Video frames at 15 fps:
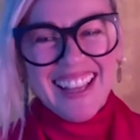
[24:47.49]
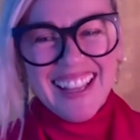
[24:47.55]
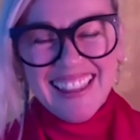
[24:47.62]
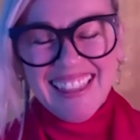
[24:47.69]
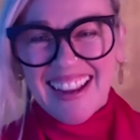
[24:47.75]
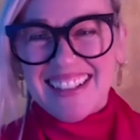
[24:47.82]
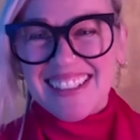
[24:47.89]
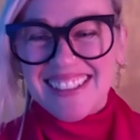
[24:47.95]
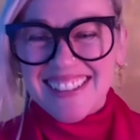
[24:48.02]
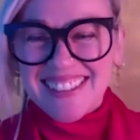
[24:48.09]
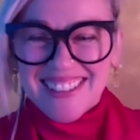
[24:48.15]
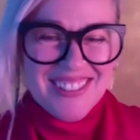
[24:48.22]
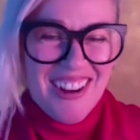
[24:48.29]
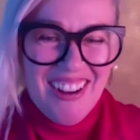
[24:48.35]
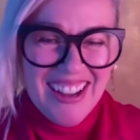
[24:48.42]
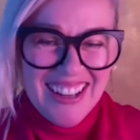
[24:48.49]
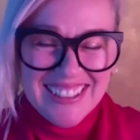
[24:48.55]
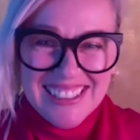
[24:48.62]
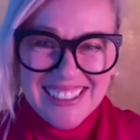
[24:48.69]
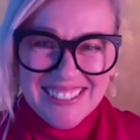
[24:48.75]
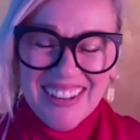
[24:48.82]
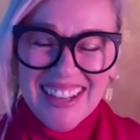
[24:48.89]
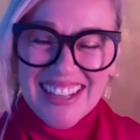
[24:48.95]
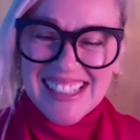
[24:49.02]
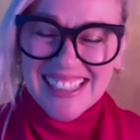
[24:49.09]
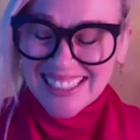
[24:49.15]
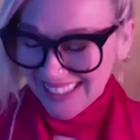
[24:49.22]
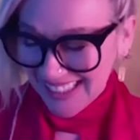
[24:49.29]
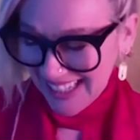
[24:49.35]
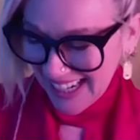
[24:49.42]
they just try it on
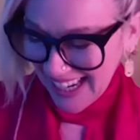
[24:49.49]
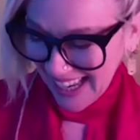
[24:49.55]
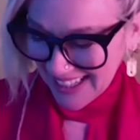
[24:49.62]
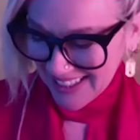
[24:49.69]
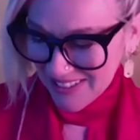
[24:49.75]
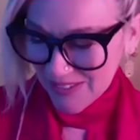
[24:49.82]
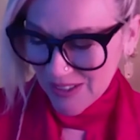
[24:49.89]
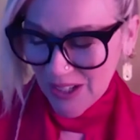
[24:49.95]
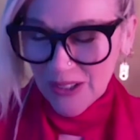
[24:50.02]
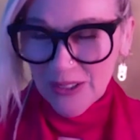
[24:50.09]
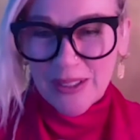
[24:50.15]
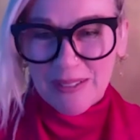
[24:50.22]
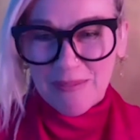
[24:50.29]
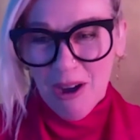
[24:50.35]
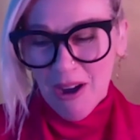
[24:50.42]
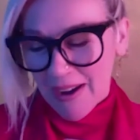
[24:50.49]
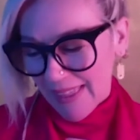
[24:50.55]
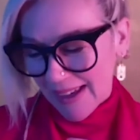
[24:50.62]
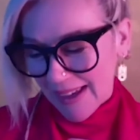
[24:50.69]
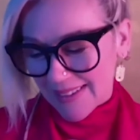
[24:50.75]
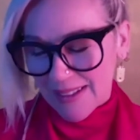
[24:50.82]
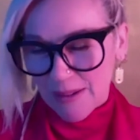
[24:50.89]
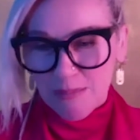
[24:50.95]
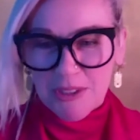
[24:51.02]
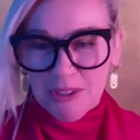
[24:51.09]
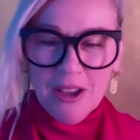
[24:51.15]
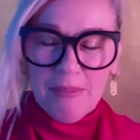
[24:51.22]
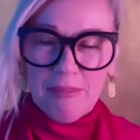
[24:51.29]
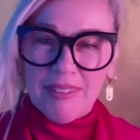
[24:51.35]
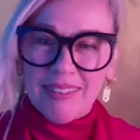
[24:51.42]
basically, and you've got to admire that
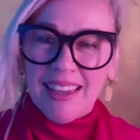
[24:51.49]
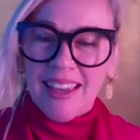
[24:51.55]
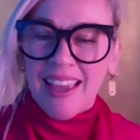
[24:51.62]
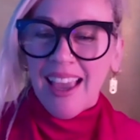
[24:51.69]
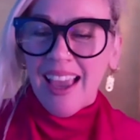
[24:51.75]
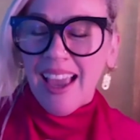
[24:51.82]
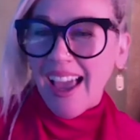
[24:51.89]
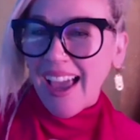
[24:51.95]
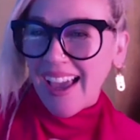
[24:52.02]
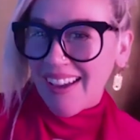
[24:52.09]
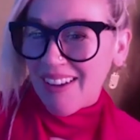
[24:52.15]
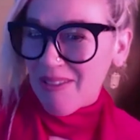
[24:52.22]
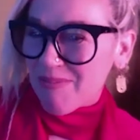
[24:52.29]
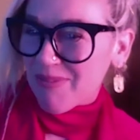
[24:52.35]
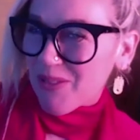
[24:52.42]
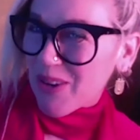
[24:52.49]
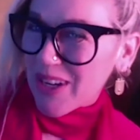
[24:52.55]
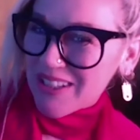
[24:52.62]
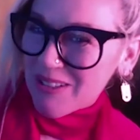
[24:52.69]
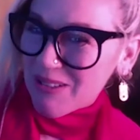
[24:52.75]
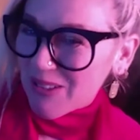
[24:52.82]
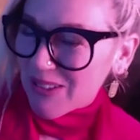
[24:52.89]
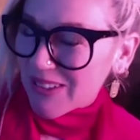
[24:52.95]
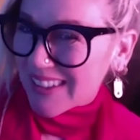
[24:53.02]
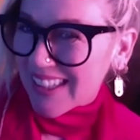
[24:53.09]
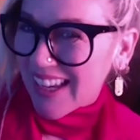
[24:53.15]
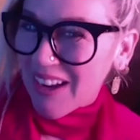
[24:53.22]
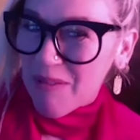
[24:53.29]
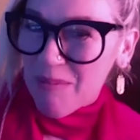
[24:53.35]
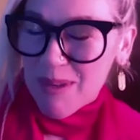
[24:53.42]
sometimes when you
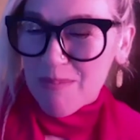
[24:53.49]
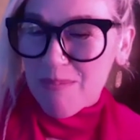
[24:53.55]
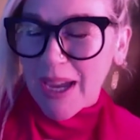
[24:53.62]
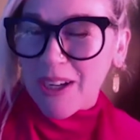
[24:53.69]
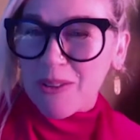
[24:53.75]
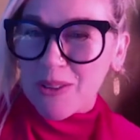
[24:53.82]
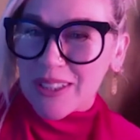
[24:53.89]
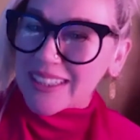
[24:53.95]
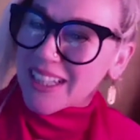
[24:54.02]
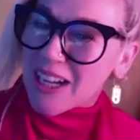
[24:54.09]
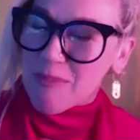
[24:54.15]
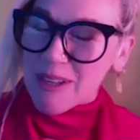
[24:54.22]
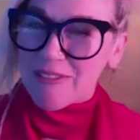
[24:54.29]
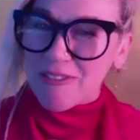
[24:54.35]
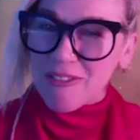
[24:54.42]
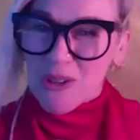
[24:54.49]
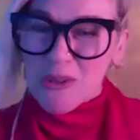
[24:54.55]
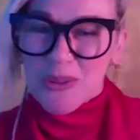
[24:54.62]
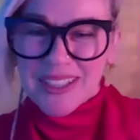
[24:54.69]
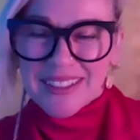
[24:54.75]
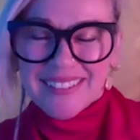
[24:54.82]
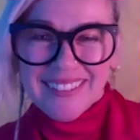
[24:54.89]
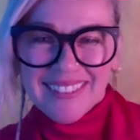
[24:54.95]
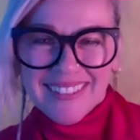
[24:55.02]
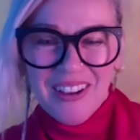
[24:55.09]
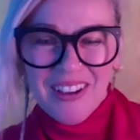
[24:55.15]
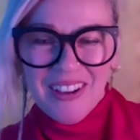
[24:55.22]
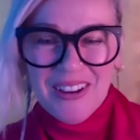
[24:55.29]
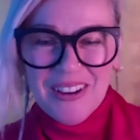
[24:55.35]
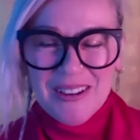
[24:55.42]
a bit backward and coming forward.
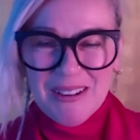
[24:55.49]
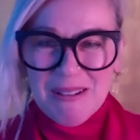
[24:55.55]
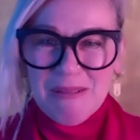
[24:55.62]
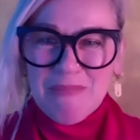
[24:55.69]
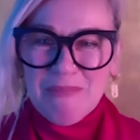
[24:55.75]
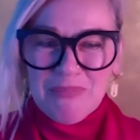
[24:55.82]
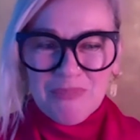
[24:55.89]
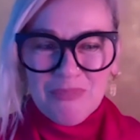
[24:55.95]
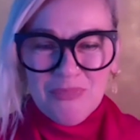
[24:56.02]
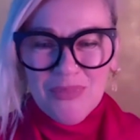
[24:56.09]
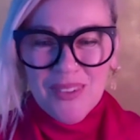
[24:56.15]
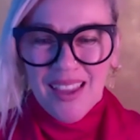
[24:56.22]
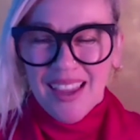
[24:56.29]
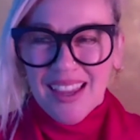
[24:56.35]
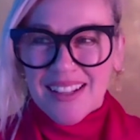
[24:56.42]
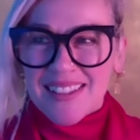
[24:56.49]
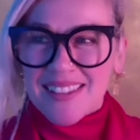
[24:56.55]
So it's